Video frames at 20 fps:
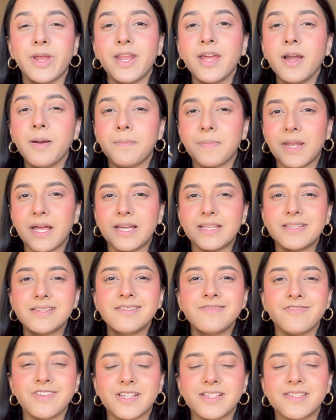I apply
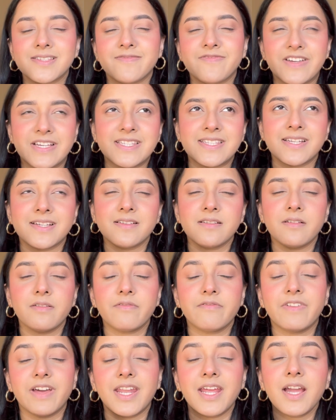this
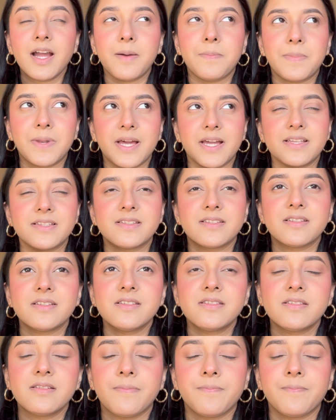when I apply this